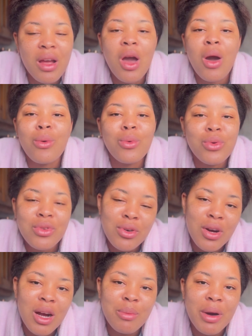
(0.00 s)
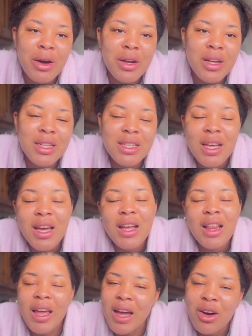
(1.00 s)
We'll talk about it.
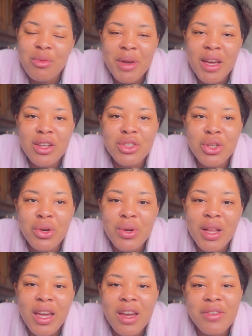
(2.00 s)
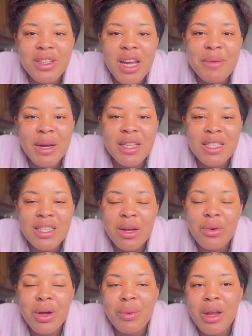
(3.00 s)
Like, I'll make a joke. Like, every time auntie's like,
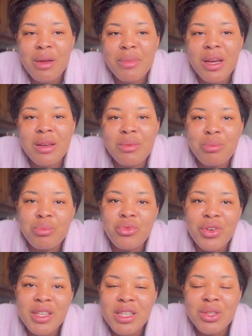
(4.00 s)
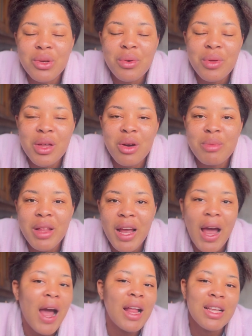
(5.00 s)
okay, what am I dressing Zoe? I'll be like,
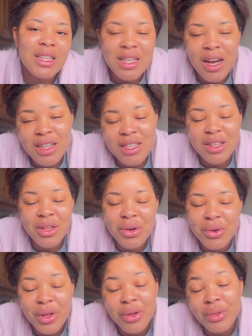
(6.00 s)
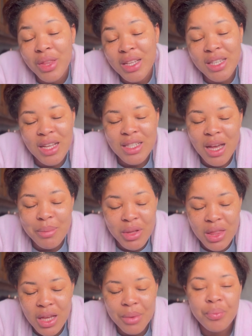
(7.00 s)
ah, let's ask the owner, you know, that type of
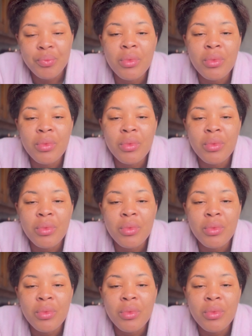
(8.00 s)
thing.